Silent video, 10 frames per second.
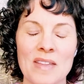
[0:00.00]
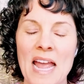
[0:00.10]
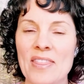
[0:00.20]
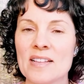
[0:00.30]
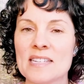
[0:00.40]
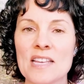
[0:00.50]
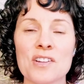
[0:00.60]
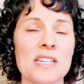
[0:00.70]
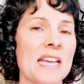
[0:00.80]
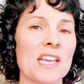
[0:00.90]
And that's either
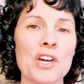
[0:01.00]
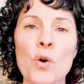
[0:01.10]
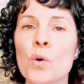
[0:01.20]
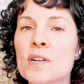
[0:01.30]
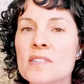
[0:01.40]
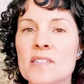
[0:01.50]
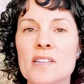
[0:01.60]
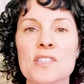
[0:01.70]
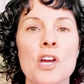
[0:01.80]
taking courses,